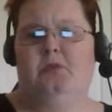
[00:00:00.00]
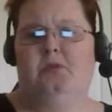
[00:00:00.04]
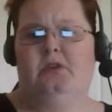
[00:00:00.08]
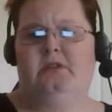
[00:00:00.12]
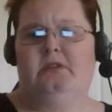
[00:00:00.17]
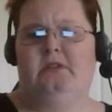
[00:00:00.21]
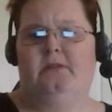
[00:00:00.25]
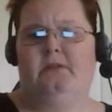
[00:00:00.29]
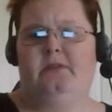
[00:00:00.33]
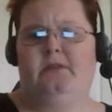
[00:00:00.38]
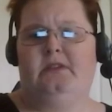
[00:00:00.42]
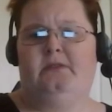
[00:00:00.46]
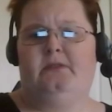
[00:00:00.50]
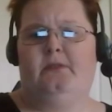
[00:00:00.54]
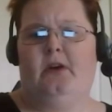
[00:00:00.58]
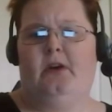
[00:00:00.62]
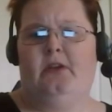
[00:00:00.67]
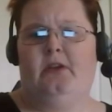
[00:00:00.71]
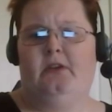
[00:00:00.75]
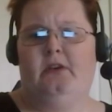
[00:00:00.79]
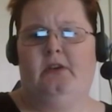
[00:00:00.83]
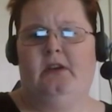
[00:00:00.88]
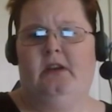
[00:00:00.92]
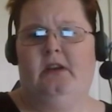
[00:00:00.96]
words of his
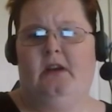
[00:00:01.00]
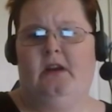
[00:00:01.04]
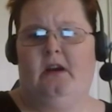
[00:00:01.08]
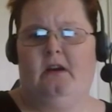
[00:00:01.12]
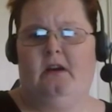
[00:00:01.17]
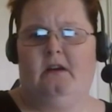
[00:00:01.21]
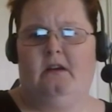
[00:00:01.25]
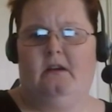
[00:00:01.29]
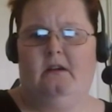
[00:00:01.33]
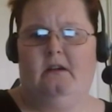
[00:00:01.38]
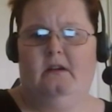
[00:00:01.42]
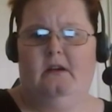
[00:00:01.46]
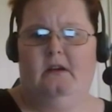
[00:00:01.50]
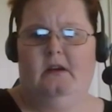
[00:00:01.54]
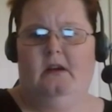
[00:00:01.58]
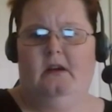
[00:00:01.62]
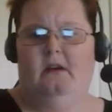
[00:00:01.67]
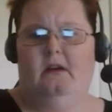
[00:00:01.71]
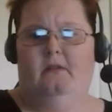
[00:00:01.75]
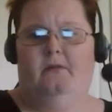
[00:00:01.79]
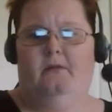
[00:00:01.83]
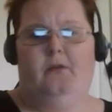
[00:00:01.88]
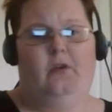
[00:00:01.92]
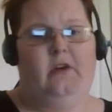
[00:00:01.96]
father Enoch,
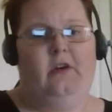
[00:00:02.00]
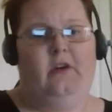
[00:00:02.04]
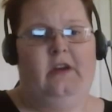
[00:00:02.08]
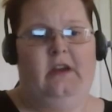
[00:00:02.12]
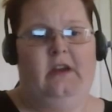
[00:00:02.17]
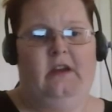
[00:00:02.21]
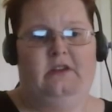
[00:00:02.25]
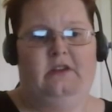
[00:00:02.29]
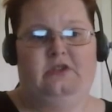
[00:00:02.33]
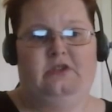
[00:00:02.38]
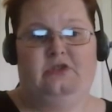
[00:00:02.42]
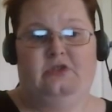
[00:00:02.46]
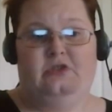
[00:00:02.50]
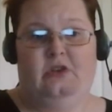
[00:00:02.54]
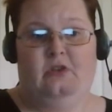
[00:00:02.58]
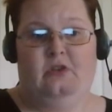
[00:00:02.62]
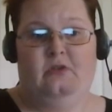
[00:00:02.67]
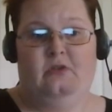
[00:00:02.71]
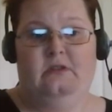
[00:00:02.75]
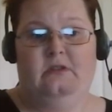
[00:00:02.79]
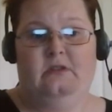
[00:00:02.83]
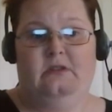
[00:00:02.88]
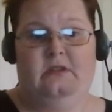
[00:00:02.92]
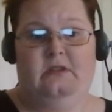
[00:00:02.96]
for he had
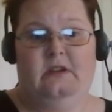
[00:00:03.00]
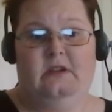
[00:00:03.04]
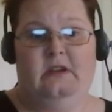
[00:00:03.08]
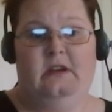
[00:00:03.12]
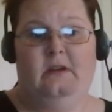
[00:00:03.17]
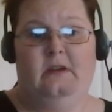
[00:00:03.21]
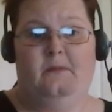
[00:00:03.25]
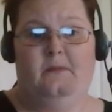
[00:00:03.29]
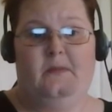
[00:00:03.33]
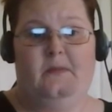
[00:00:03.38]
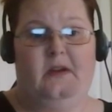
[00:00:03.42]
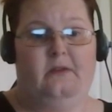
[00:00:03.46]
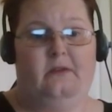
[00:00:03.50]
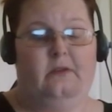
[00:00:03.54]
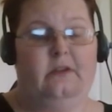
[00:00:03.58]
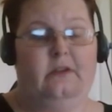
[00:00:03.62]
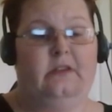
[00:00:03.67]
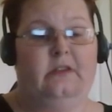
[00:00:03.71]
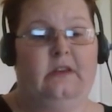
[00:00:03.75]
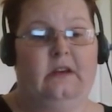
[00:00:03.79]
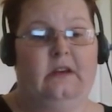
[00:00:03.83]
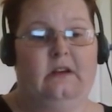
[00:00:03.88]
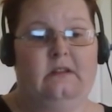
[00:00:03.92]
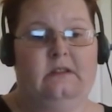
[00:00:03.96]
shown to him
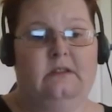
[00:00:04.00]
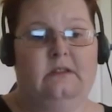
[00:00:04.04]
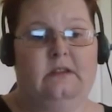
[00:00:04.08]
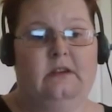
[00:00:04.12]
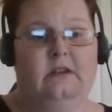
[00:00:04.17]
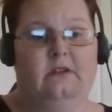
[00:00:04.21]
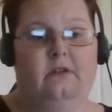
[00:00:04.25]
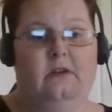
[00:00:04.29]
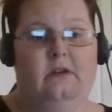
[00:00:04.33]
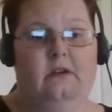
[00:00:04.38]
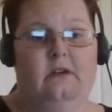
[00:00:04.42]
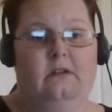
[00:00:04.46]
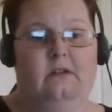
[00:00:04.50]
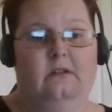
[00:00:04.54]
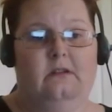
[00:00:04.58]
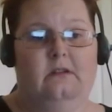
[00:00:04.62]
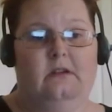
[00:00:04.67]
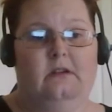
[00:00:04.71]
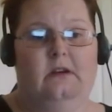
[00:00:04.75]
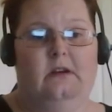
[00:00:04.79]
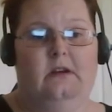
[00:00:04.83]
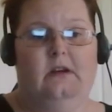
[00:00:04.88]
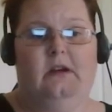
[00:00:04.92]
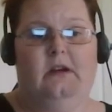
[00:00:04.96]
everything in secret,
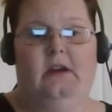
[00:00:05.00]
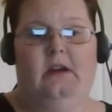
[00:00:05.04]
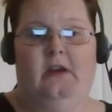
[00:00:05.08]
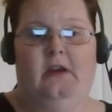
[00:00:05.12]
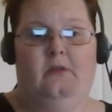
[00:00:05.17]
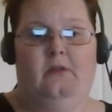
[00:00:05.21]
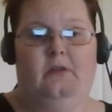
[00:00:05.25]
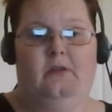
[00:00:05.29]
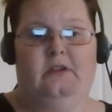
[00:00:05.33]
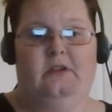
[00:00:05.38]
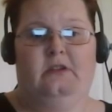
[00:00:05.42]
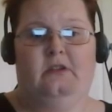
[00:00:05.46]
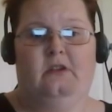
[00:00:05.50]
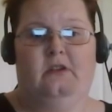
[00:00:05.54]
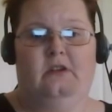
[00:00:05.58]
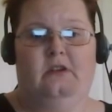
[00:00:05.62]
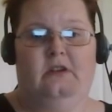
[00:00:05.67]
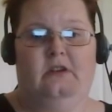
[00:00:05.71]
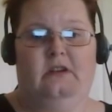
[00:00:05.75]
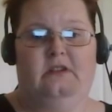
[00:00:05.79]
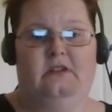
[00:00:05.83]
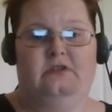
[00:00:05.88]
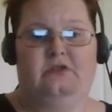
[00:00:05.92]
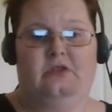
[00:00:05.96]
he
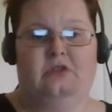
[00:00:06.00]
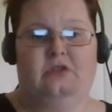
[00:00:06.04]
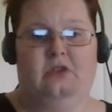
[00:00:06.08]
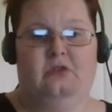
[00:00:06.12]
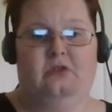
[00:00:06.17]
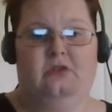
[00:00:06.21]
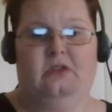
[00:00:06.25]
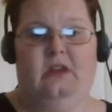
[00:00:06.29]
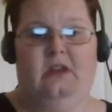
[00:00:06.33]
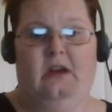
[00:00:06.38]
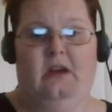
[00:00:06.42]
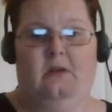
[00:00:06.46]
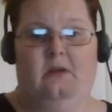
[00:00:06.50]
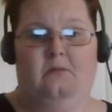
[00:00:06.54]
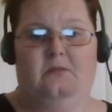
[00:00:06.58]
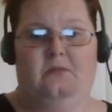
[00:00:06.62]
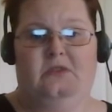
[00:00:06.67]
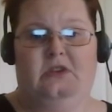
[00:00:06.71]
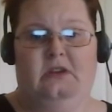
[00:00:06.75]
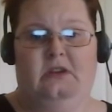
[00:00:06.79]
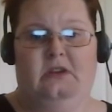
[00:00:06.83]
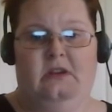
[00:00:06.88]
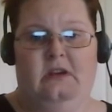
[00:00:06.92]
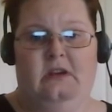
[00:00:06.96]
returned and showed
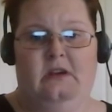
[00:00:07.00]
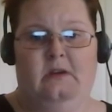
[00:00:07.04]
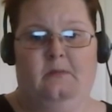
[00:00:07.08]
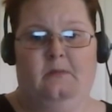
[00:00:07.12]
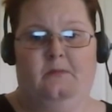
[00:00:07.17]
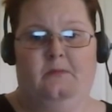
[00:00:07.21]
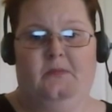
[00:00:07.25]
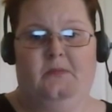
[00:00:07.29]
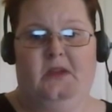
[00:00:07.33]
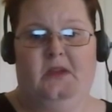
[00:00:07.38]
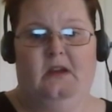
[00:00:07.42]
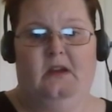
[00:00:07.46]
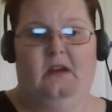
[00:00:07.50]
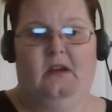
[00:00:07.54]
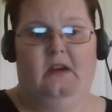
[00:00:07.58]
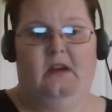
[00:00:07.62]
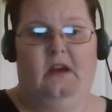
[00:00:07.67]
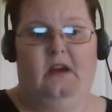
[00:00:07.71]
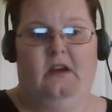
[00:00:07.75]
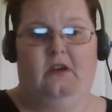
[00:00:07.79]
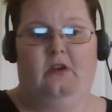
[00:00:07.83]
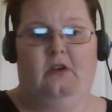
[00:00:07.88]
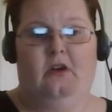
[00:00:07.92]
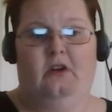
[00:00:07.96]
them to him,
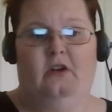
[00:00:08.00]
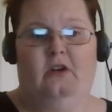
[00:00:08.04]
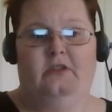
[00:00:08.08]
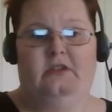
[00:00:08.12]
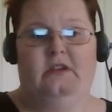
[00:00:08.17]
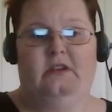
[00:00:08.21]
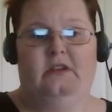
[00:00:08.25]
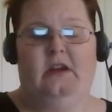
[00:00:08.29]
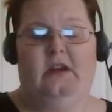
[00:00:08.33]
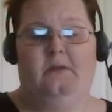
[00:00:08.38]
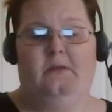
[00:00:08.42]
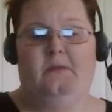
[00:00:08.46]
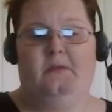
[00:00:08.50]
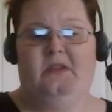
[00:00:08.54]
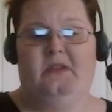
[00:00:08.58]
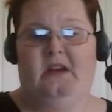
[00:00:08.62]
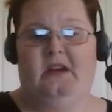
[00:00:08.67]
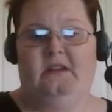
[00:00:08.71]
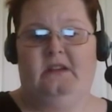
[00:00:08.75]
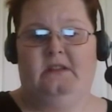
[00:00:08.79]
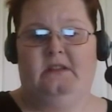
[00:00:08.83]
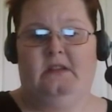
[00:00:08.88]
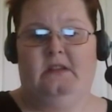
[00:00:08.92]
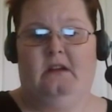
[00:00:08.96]
and called the name of
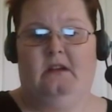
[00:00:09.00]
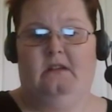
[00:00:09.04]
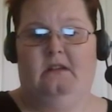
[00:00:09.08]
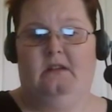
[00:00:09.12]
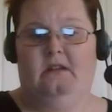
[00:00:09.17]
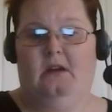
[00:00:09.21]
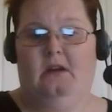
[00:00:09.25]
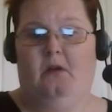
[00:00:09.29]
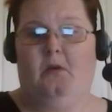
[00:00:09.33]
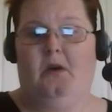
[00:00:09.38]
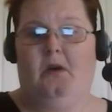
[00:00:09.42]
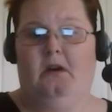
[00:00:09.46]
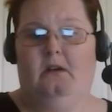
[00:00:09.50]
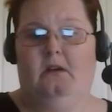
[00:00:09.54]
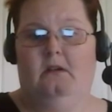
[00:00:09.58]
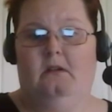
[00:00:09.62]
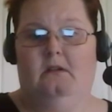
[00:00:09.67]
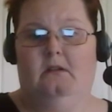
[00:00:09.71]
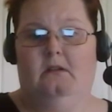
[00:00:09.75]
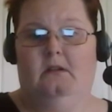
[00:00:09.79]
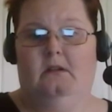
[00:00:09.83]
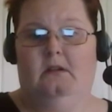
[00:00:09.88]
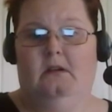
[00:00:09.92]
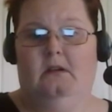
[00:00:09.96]
that son Noah,
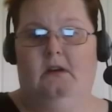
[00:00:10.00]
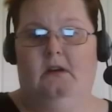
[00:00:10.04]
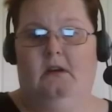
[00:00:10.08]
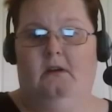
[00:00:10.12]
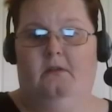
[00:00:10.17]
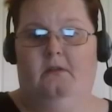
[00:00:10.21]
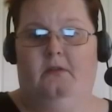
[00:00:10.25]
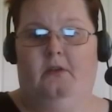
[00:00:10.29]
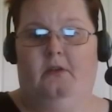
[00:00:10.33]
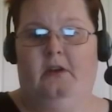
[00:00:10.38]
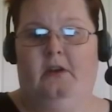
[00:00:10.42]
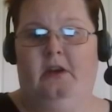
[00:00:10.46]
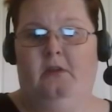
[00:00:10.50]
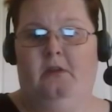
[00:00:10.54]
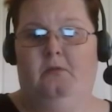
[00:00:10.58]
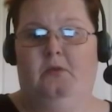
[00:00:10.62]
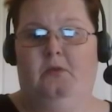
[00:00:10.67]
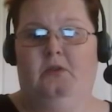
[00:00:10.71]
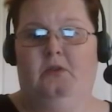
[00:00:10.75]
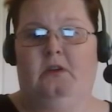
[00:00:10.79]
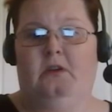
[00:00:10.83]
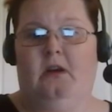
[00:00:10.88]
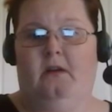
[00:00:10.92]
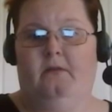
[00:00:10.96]
for he
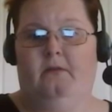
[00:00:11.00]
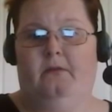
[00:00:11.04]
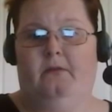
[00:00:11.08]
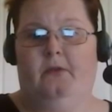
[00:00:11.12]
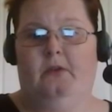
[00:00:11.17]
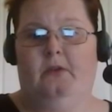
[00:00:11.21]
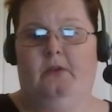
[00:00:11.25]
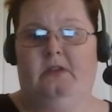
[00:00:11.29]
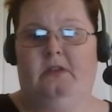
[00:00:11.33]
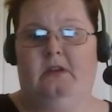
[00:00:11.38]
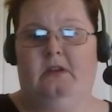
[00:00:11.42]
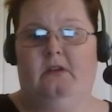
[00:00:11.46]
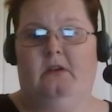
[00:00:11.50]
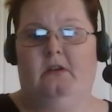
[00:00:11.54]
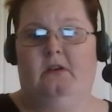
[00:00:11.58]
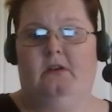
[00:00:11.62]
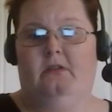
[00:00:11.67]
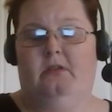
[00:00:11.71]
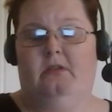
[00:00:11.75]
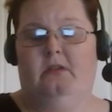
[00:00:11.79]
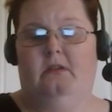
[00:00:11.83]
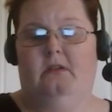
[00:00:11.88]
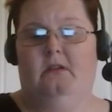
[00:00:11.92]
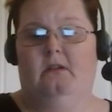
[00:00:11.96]
will comfort the
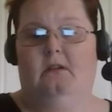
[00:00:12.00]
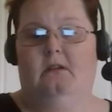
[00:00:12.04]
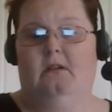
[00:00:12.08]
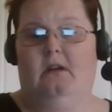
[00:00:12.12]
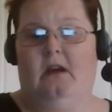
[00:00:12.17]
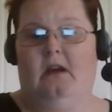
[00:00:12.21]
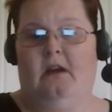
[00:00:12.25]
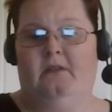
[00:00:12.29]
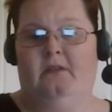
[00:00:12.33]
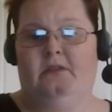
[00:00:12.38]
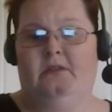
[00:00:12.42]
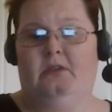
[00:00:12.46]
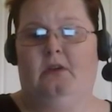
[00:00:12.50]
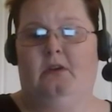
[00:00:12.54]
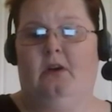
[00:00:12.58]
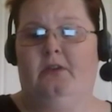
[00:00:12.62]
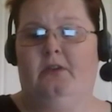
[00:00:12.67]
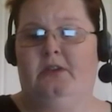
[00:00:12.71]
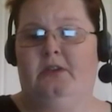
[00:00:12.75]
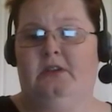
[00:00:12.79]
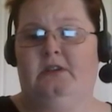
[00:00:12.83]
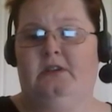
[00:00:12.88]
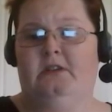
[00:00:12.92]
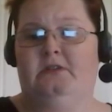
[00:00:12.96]
earth after
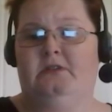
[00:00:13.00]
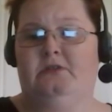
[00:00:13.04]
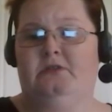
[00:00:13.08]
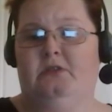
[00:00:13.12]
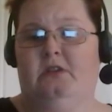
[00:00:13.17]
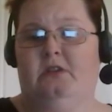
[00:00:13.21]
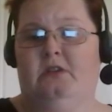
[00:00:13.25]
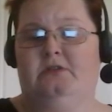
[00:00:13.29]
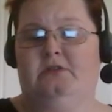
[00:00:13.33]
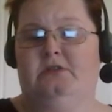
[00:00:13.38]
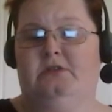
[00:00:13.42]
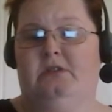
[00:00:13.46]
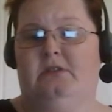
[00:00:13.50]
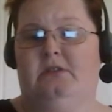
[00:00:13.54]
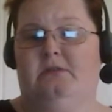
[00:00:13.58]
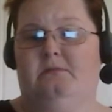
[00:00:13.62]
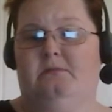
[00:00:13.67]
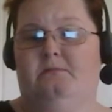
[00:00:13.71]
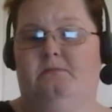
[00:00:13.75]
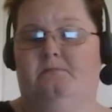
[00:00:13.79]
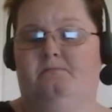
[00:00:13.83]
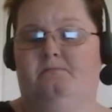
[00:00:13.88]
all the destruction.